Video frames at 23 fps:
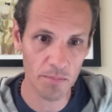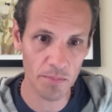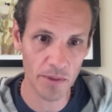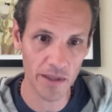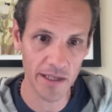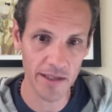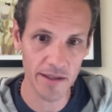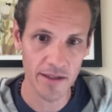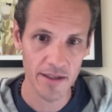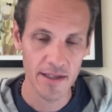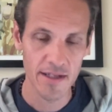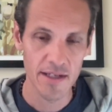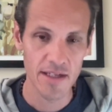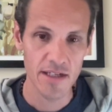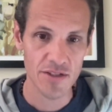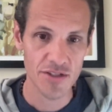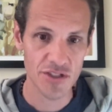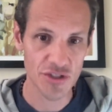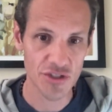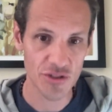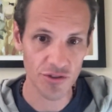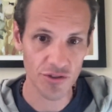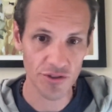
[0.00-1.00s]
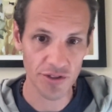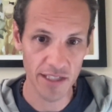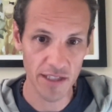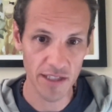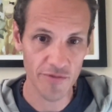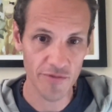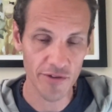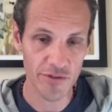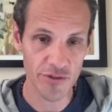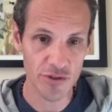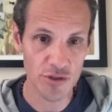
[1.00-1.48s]
but certainly
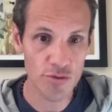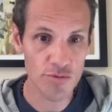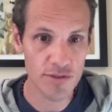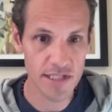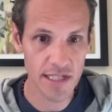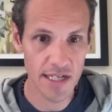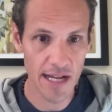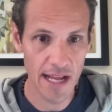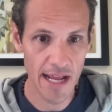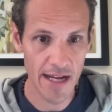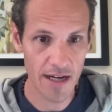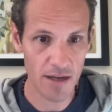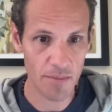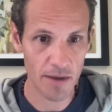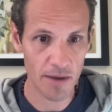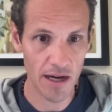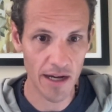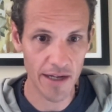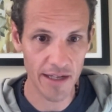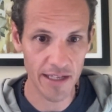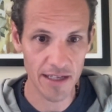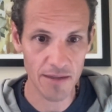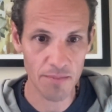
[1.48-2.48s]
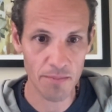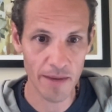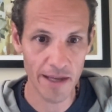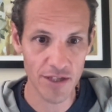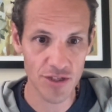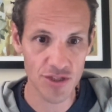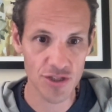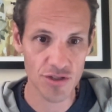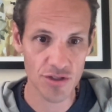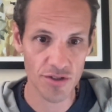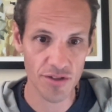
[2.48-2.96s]
if you're using an antibiotic, make
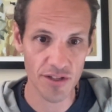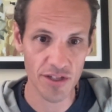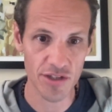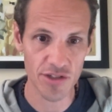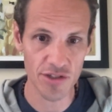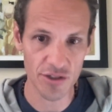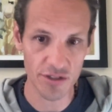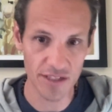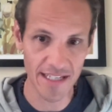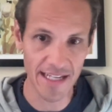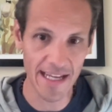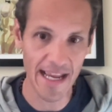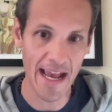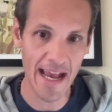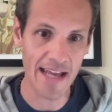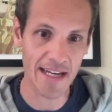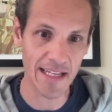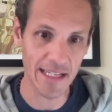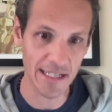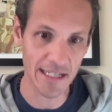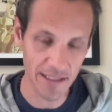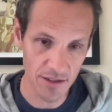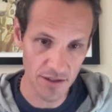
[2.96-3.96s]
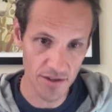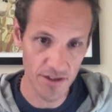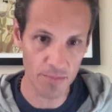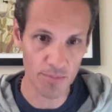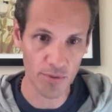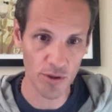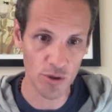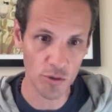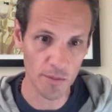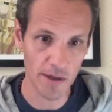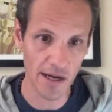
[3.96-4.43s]
sure that you're getting the
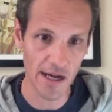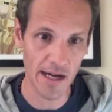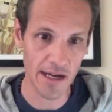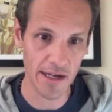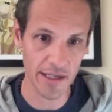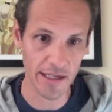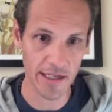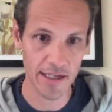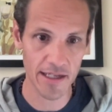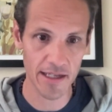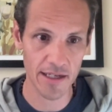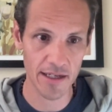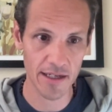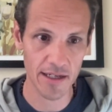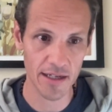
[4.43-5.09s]
probiotic